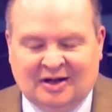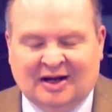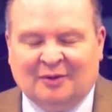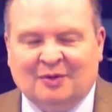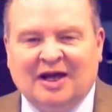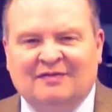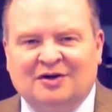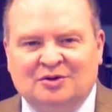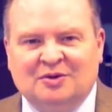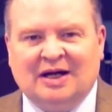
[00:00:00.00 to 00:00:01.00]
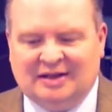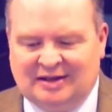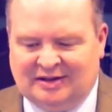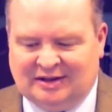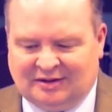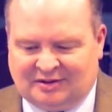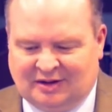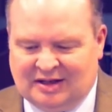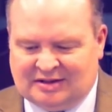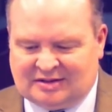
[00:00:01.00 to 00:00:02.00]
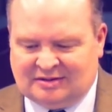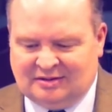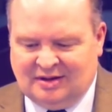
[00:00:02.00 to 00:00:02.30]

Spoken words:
And we have a new identity in Christ.